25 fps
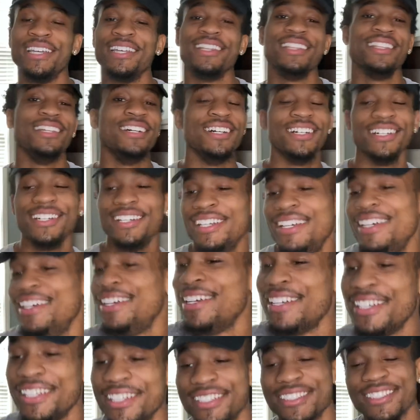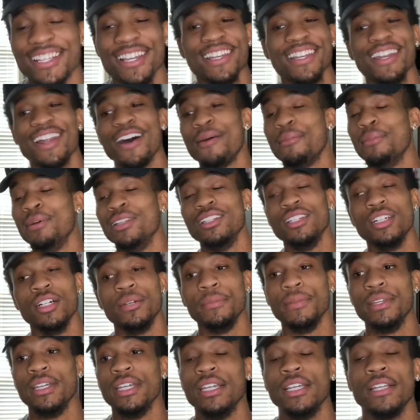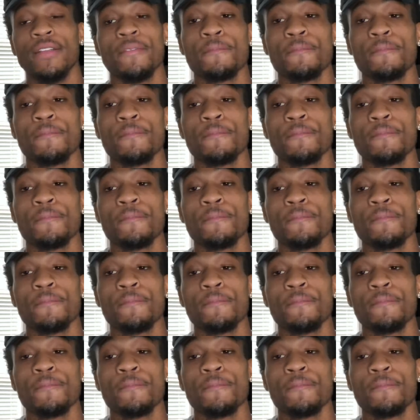Look, signing out, but look, man.